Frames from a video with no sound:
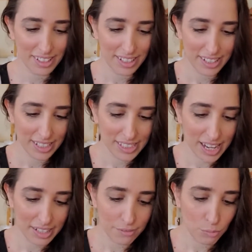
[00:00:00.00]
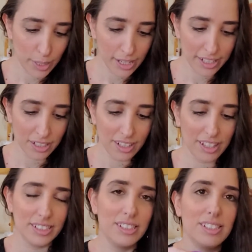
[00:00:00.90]
It's kind of wearing,
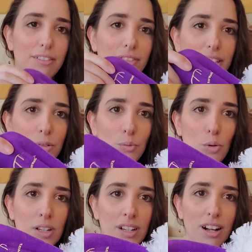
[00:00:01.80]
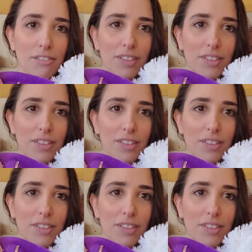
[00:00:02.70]
it's definitely worn off.